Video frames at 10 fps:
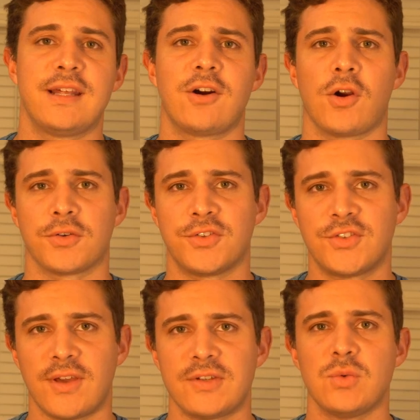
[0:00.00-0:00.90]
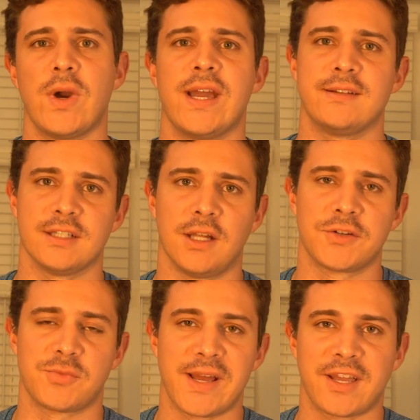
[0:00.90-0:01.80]
There are 7 ways a
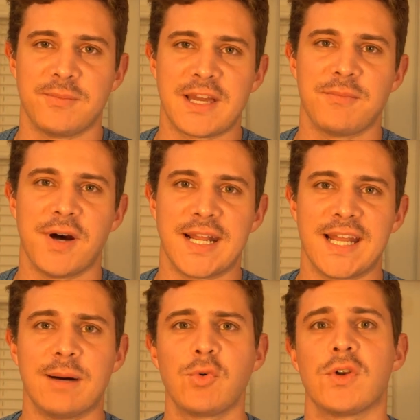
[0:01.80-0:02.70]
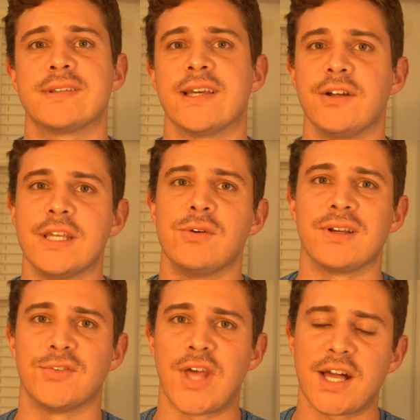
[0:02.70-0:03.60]
laundromat can make money, and I'm going to tell you
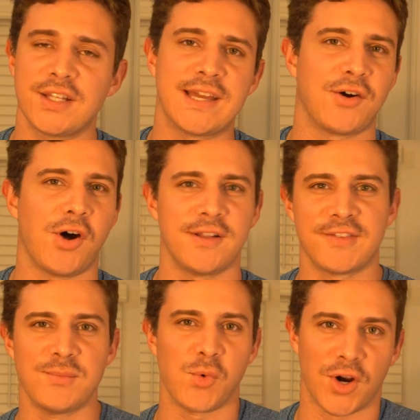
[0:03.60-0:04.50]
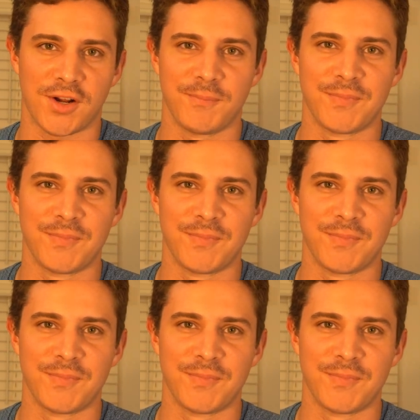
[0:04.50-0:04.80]
exactly how all of them work.